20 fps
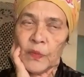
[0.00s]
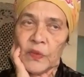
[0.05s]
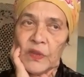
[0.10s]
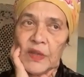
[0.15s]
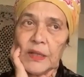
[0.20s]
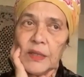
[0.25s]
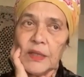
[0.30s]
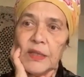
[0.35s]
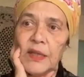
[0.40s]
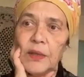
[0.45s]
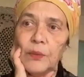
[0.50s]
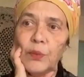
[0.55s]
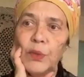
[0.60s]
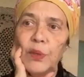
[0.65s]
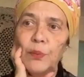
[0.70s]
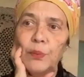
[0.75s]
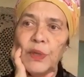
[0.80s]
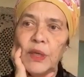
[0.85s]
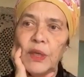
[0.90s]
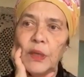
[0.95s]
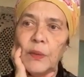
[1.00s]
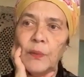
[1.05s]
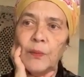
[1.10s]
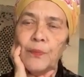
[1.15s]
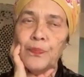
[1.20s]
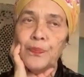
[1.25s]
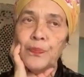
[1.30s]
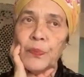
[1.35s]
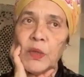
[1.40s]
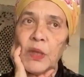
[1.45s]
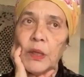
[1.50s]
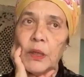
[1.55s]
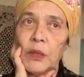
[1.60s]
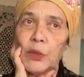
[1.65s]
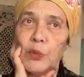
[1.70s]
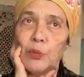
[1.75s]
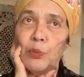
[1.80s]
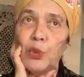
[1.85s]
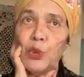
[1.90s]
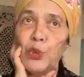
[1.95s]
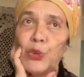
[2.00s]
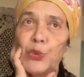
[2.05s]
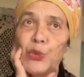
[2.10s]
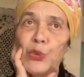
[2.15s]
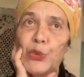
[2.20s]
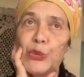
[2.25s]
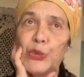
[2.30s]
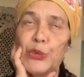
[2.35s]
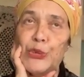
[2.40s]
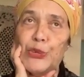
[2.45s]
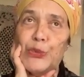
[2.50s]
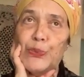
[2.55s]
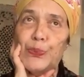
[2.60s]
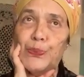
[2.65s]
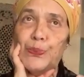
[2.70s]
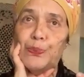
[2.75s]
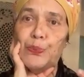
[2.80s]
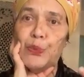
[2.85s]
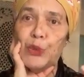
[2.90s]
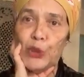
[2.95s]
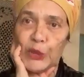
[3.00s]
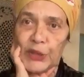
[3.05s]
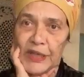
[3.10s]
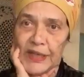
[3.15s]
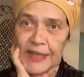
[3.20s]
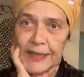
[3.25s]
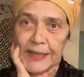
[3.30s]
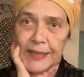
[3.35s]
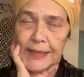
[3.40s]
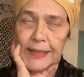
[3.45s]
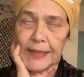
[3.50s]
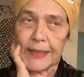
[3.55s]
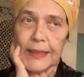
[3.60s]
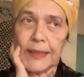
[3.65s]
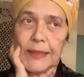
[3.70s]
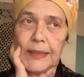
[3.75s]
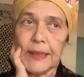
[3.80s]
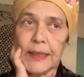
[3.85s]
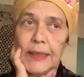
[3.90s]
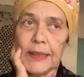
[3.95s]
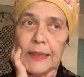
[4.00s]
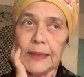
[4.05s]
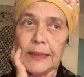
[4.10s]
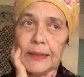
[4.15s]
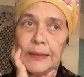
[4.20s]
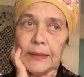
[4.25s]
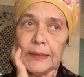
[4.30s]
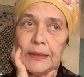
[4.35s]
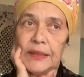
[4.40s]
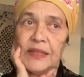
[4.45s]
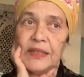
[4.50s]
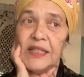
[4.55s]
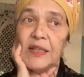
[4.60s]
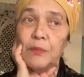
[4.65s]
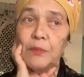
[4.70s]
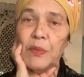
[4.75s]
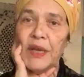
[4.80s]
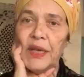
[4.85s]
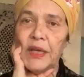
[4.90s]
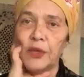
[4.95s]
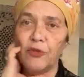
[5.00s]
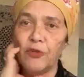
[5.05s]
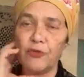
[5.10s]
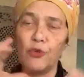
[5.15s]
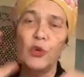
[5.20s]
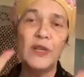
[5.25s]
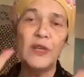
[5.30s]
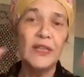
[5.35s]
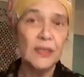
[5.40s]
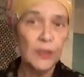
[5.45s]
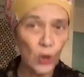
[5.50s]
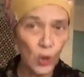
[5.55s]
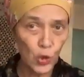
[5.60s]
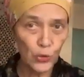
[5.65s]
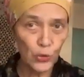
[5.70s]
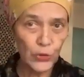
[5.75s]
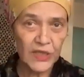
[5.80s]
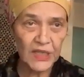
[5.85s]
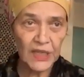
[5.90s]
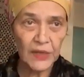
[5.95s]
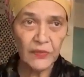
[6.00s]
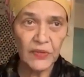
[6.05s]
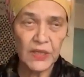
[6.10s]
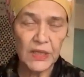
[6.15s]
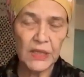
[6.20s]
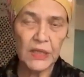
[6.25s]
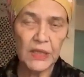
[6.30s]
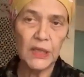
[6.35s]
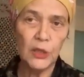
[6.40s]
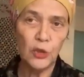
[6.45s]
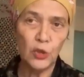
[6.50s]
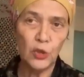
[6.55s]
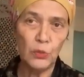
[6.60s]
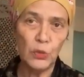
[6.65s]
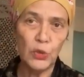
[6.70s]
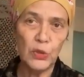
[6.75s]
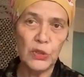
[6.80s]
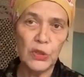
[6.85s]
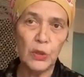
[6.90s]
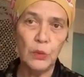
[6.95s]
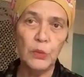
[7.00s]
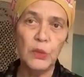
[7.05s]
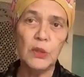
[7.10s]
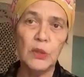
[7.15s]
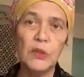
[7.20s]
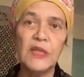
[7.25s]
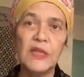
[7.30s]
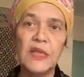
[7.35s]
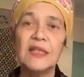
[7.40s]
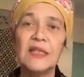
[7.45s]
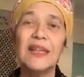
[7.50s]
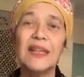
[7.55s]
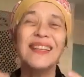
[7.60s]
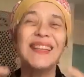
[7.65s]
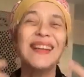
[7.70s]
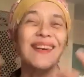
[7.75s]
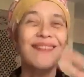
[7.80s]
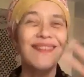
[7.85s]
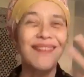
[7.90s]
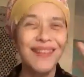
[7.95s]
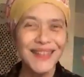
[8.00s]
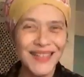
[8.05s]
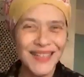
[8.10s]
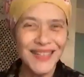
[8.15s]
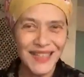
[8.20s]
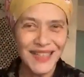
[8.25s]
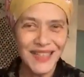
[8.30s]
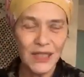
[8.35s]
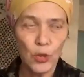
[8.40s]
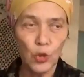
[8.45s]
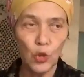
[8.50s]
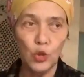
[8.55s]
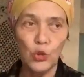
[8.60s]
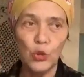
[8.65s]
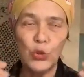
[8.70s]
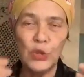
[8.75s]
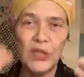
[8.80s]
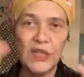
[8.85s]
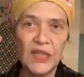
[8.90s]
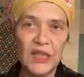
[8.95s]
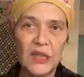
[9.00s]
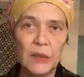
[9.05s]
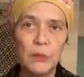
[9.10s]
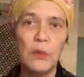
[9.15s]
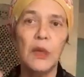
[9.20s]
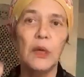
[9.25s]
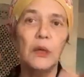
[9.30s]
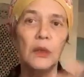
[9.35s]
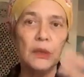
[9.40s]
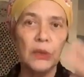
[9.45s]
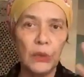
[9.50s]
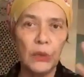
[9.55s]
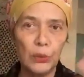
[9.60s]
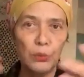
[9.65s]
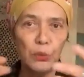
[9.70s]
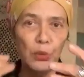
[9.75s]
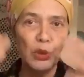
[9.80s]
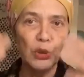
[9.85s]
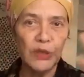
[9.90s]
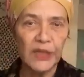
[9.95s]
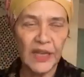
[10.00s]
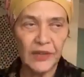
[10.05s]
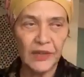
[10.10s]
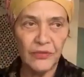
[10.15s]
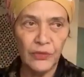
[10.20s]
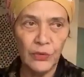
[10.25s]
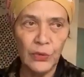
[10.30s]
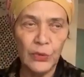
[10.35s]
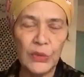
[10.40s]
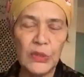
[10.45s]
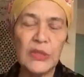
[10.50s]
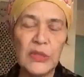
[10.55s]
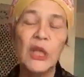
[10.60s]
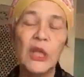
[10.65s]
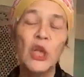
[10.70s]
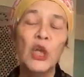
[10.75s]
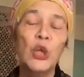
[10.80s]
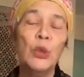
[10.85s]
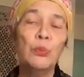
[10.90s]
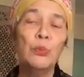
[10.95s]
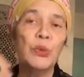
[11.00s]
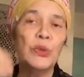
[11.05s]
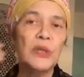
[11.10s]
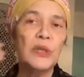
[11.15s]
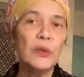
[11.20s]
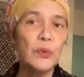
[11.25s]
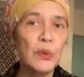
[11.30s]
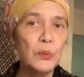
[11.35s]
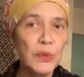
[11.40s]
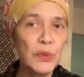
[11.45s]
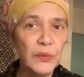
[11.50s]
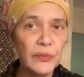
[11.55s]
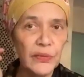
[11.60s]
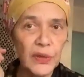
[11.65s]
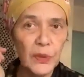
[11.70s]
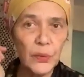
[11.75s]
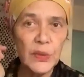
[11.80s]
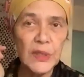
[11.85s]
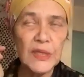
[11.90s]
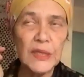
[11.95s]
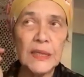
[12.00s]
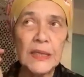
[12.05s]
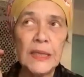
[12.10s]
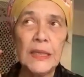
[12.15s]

That there will be more protest and demand for inclusivity in the museum, in the sense that the artists or the team are, you know, more diverse, but there will be very